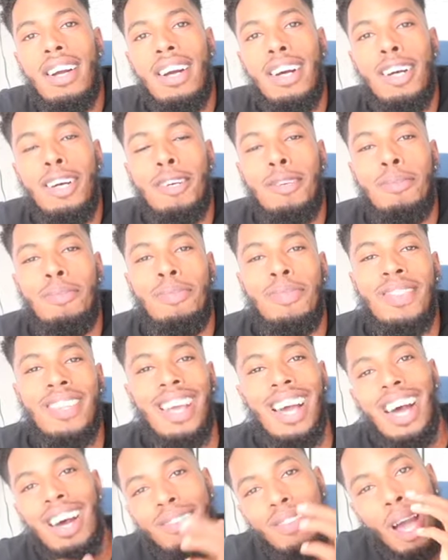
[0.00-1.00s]

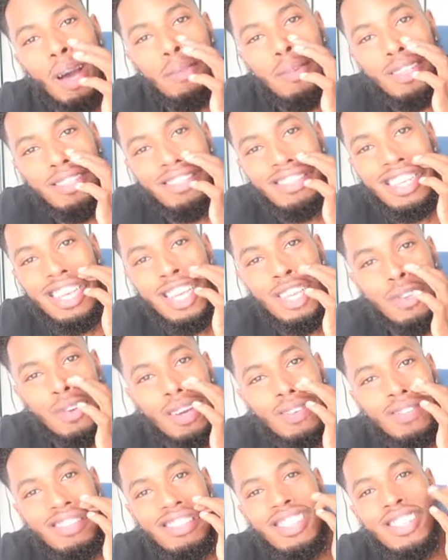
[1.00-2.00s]
I've been seeing
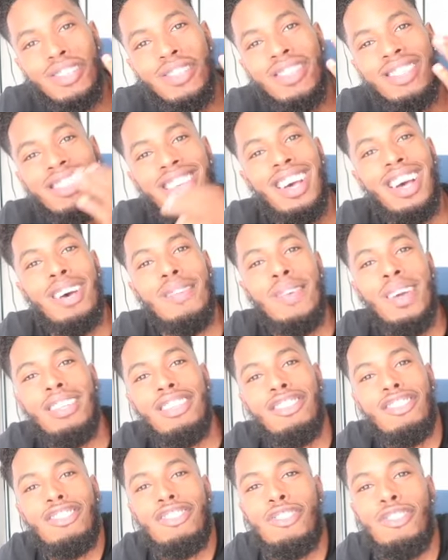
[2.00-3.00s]
you every single time
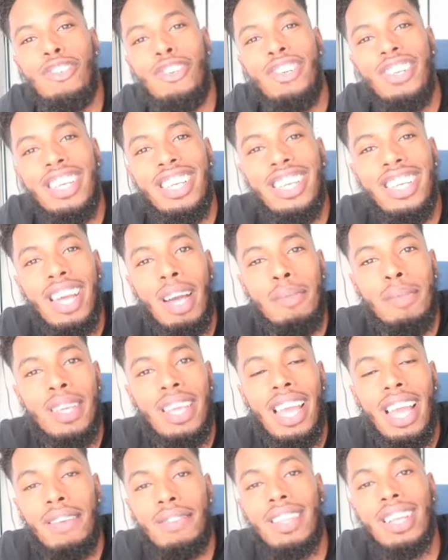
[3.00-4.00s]
at the school and I
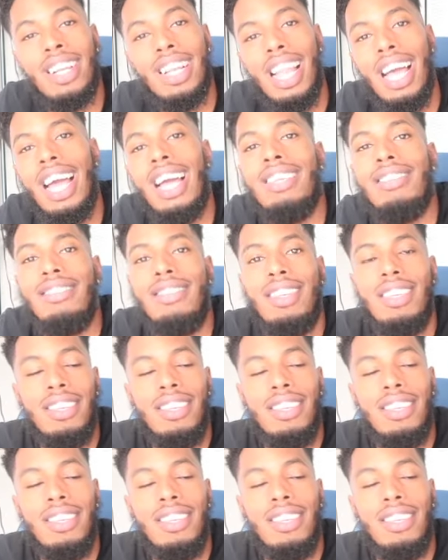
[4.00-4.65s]
mean after class,